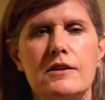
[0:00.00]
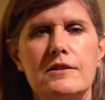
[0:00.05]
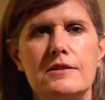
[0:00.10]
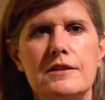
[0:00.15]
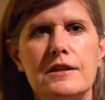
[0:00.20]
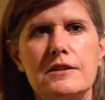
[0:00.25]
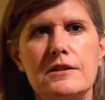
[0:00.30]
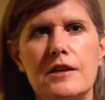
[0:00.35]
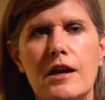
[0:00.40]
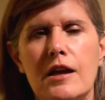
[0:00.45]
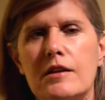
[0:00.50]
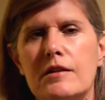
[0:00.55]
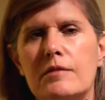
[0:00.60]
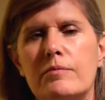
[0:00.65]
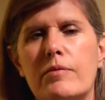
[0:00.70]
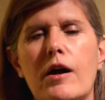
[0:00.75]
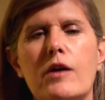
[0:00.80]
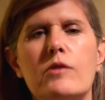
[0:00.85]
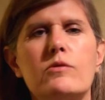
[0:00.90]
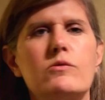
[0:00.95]

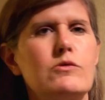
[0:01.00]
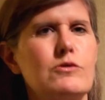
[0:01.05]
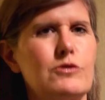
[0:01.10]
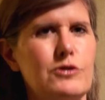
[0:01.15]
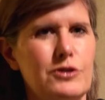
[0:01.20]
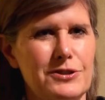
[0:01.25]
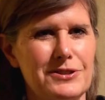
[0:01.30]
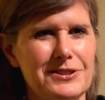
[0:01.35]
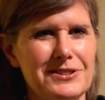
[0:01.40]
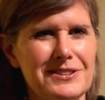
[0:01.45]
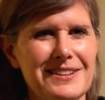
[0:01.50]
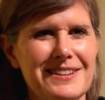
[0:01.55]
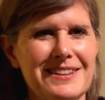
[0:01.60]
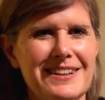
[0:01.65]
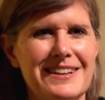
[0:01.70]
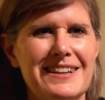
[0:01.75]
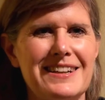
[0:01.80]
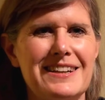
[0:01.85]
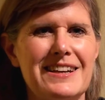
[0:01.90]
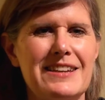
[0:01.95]
dictated by rules
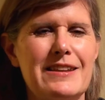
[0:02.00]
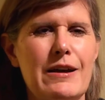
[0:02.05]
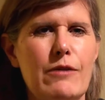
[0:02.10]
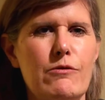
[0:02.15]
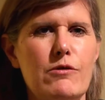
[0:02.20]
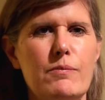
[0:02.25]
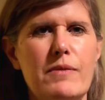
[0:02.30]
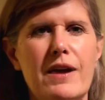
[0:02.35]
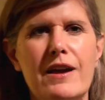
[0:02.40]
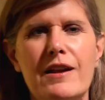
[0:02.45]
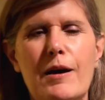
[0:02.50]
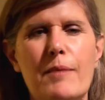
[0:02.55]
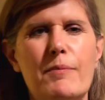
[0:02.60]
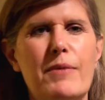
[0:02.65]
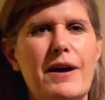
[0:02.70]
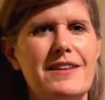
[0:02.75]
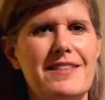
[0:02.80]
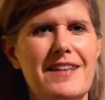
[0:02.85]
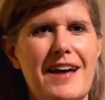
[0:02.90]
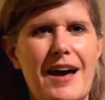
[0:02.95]
that were made up
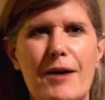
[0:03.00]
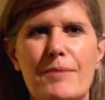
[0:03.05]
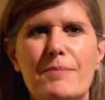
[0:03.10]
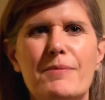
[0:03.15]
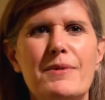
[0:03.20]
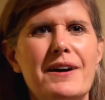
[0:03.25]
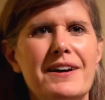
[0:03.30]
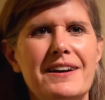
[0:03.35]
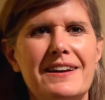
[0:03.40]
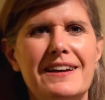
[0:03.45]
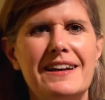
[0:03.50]
by them,